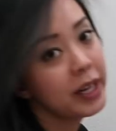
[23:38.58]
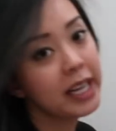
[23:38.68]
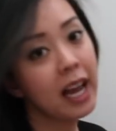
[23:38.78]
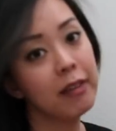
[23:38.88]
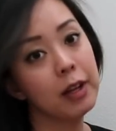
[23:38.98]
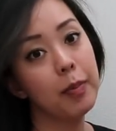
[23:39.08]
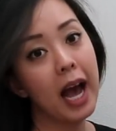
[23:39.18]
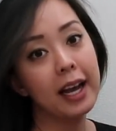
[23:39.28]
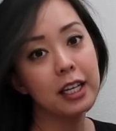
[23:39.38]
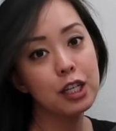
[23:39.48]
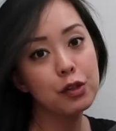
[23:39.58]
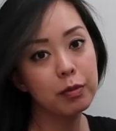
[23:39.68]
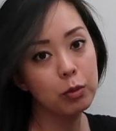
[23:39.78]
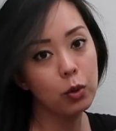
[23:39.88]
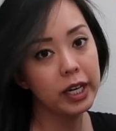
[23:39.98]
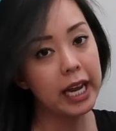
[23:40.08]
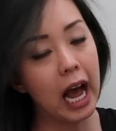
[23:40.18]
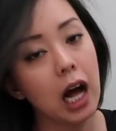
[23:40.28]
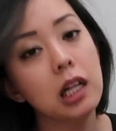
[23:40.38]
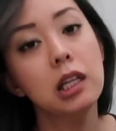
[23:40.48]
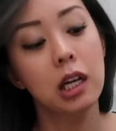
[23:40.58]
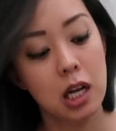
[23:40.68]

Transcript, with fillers: Pretty heavy package from L'Oreal.